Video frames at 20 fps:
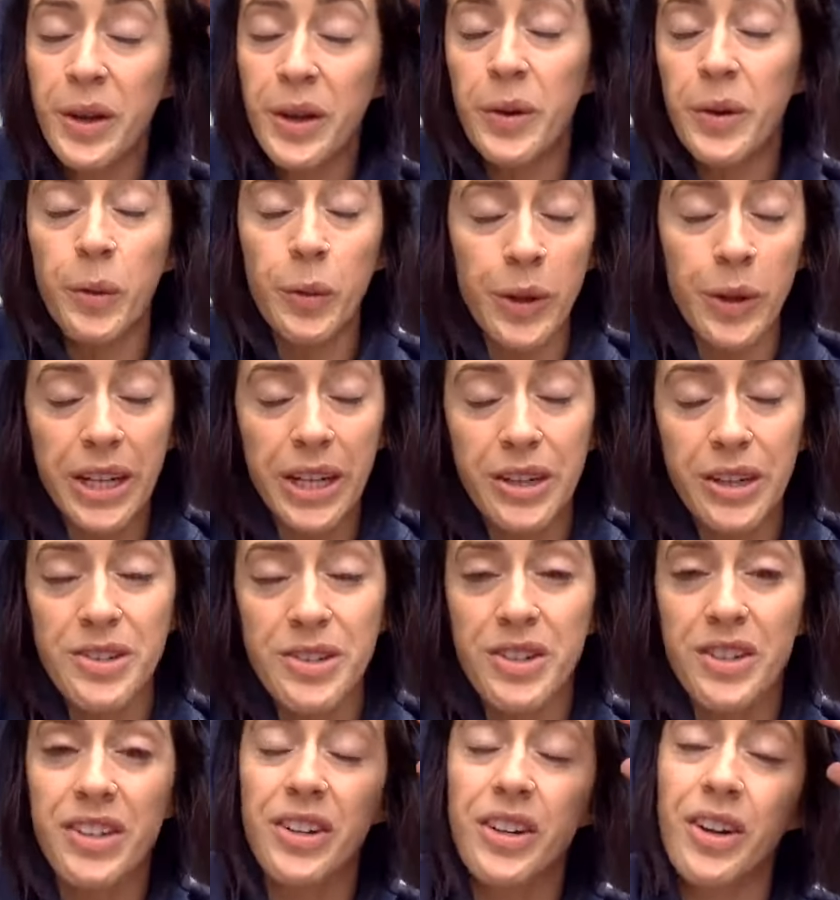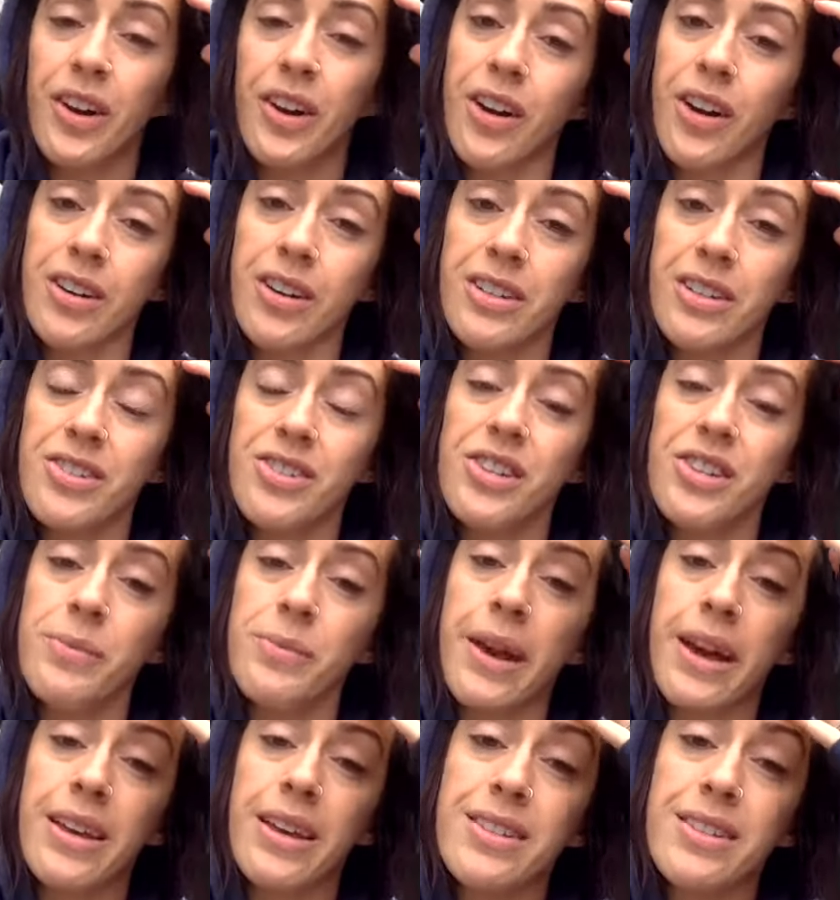We need to secure our oxygen
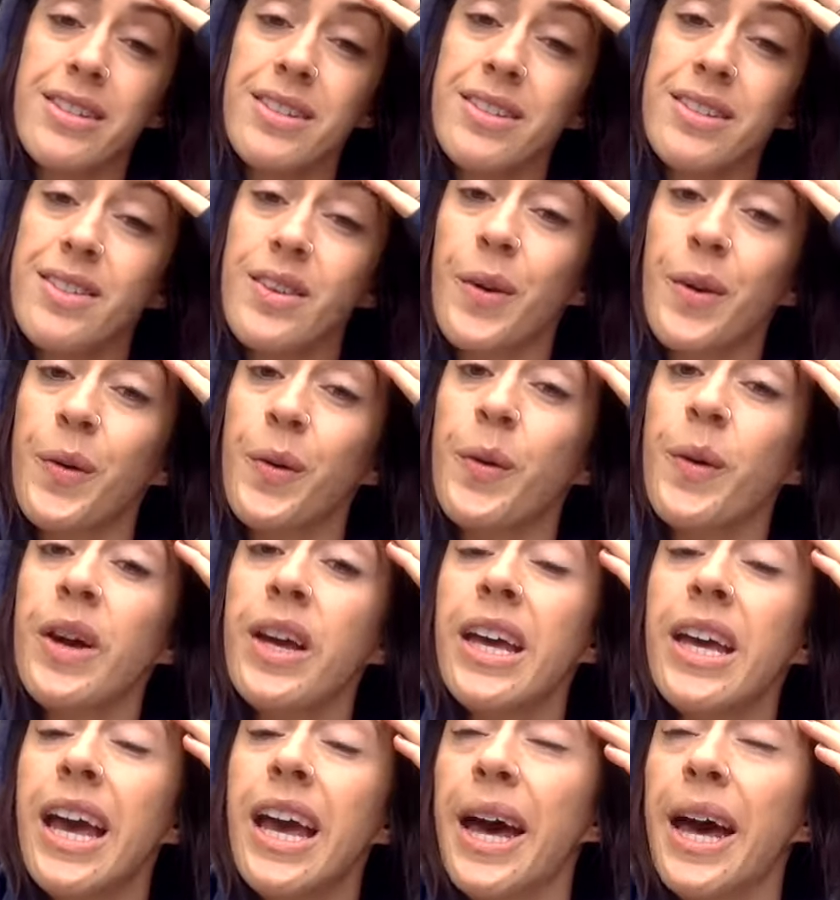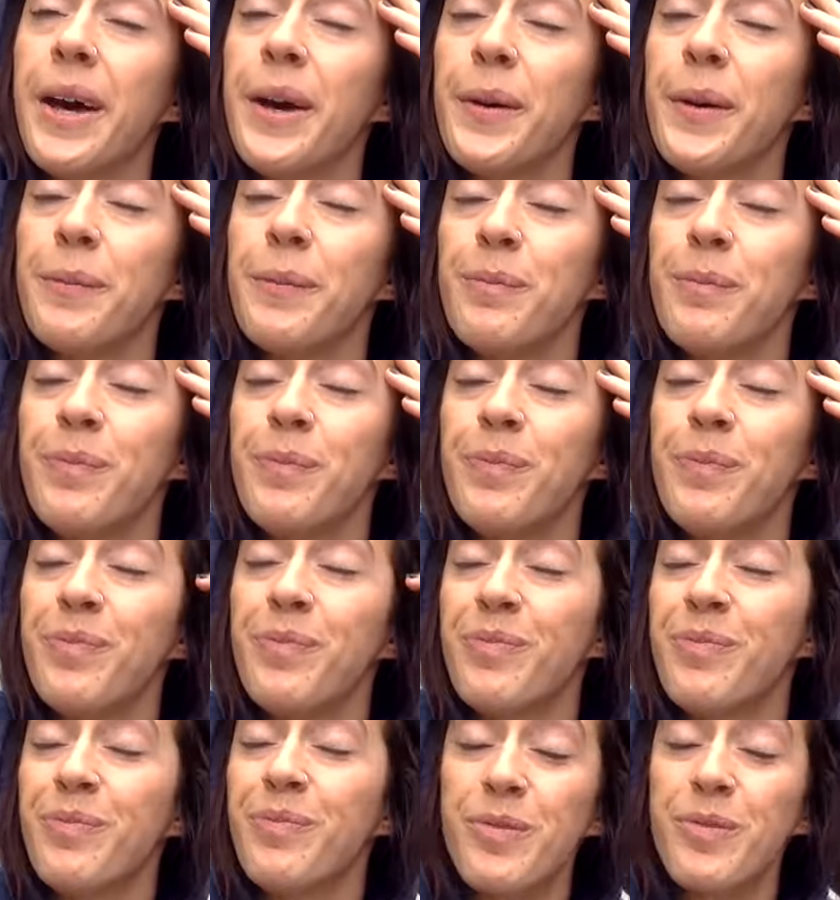masks. So,
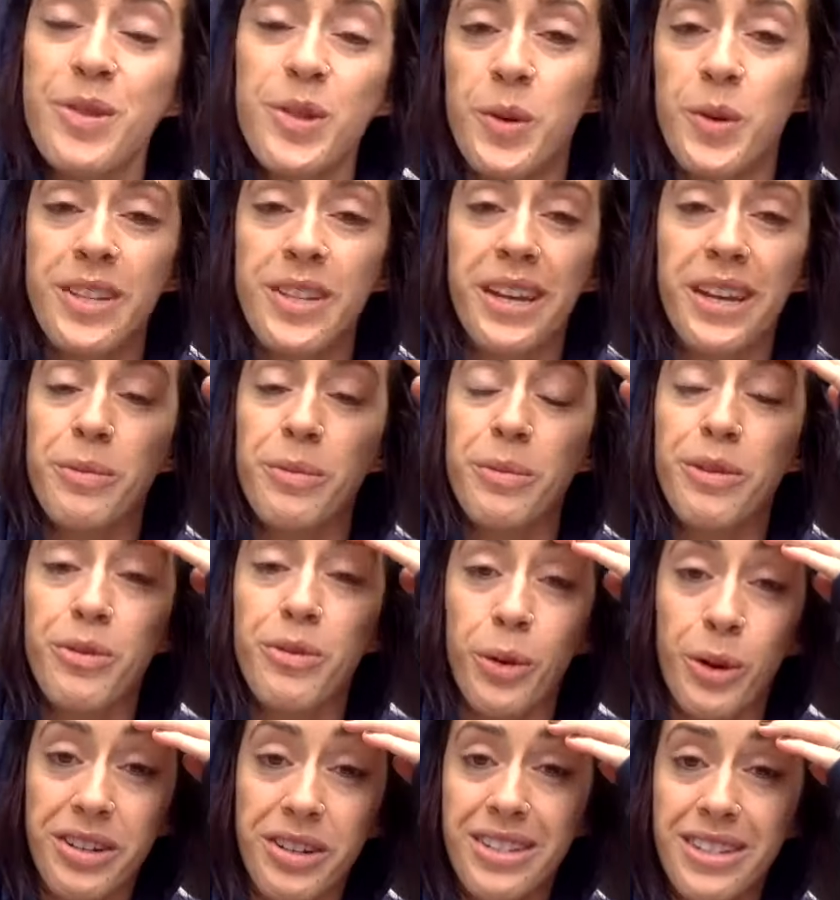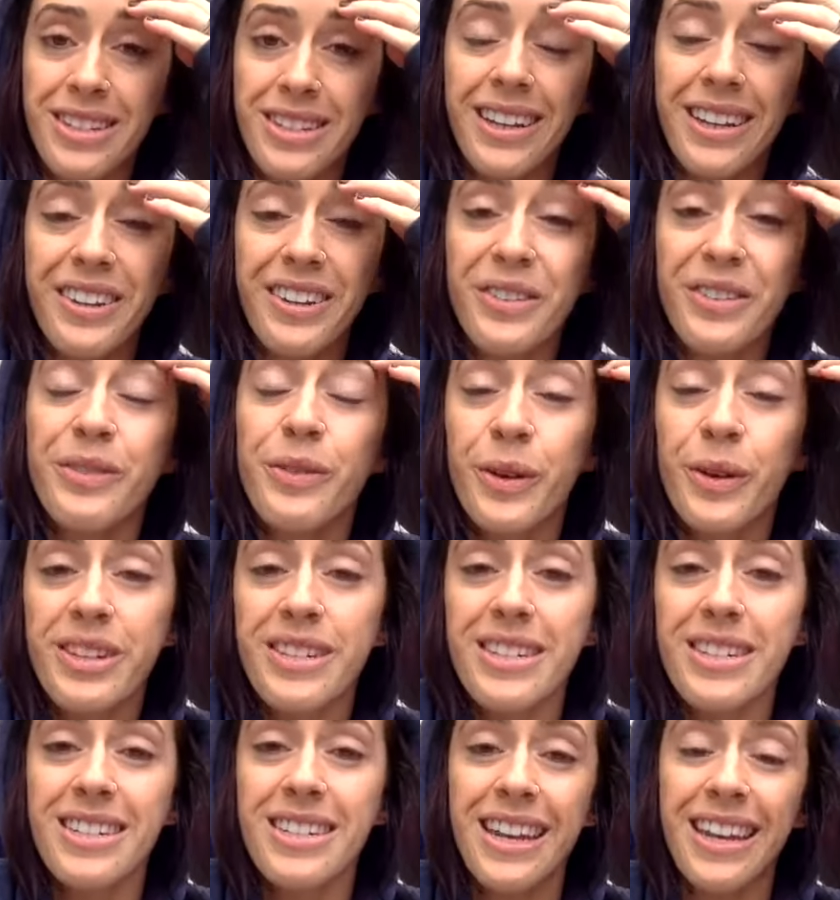so excited to be forced
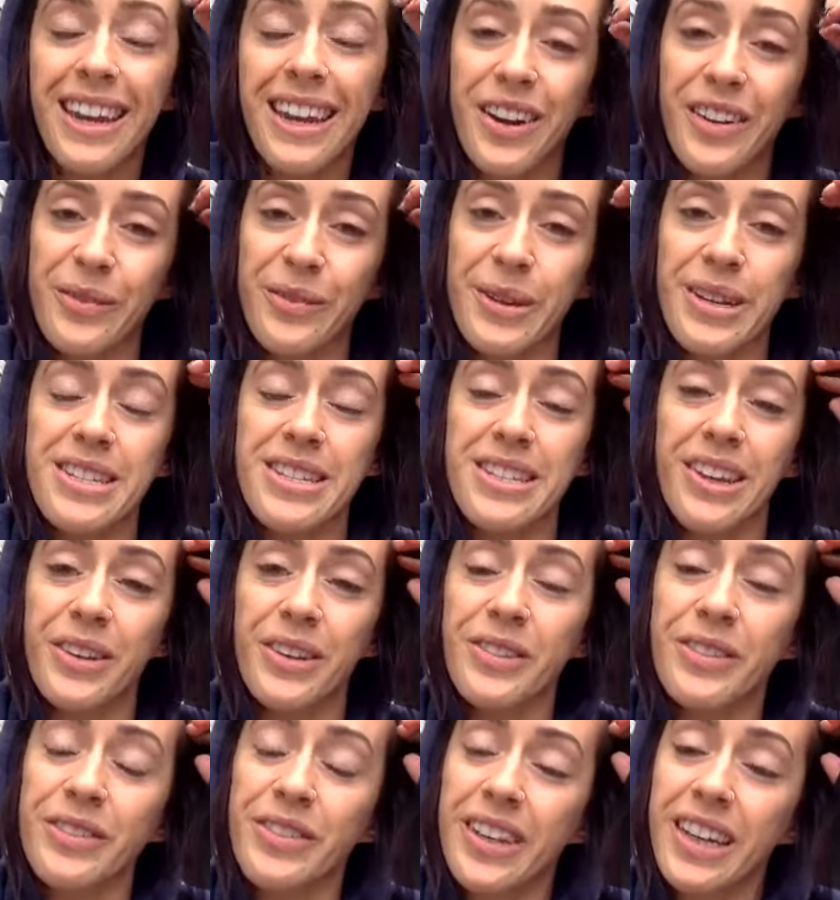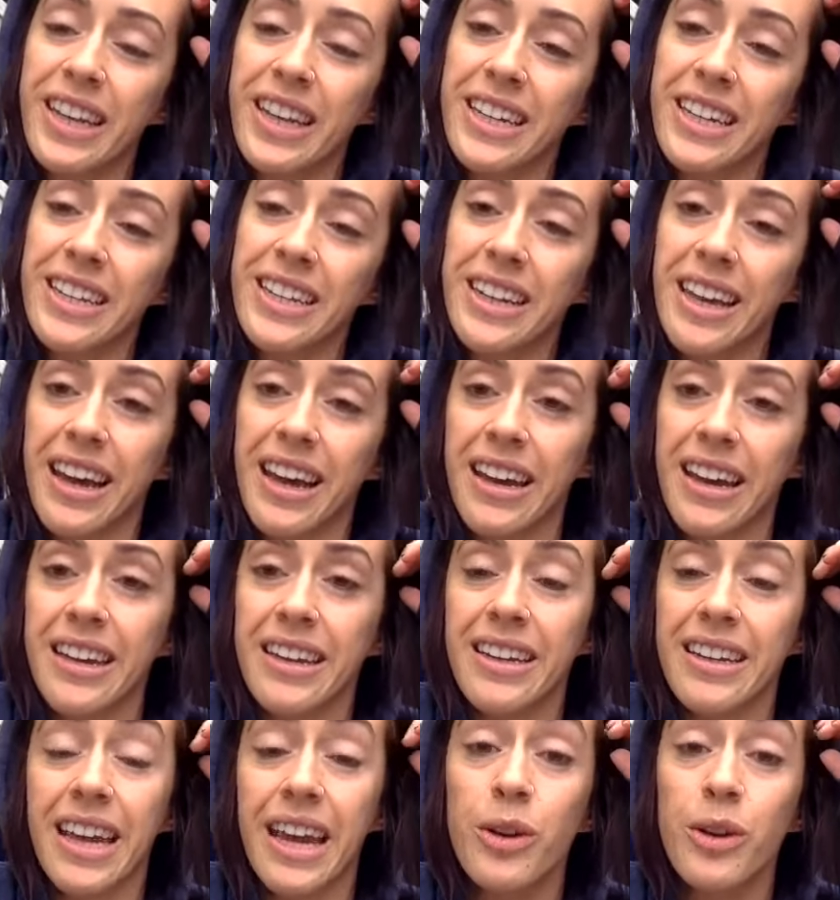to take care of myself and
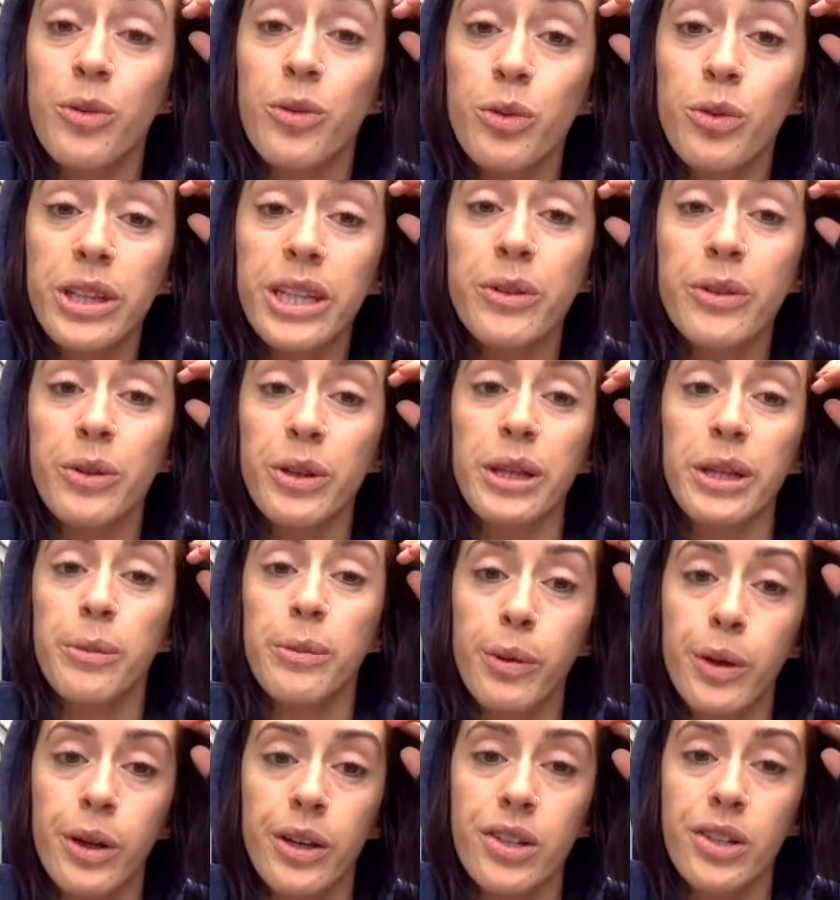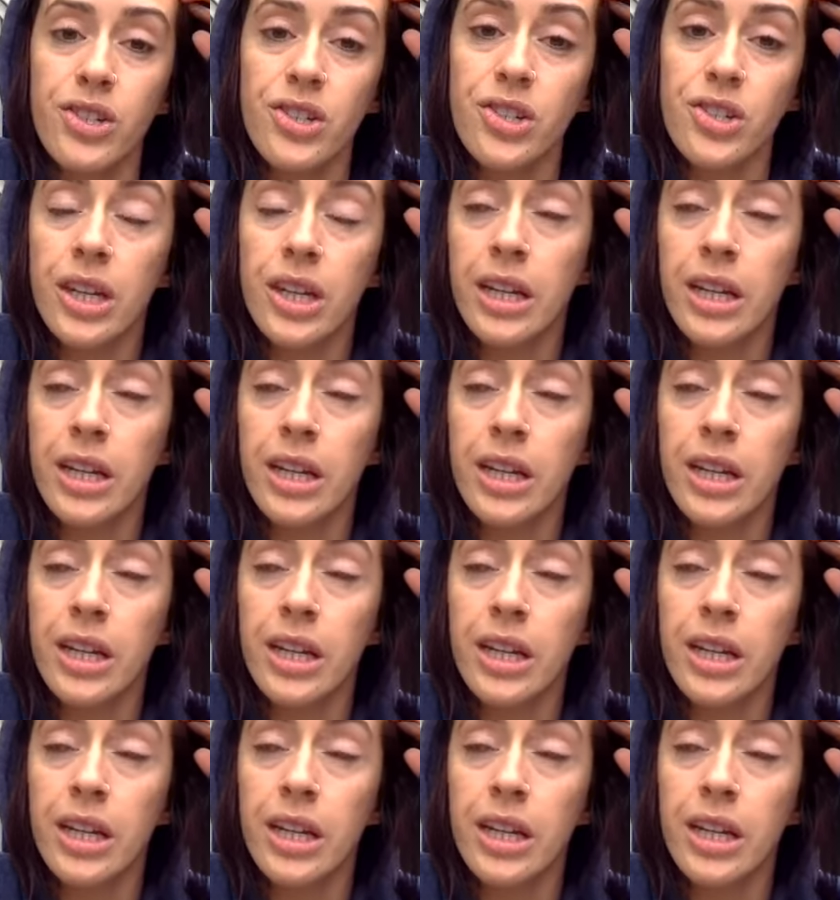really, really push.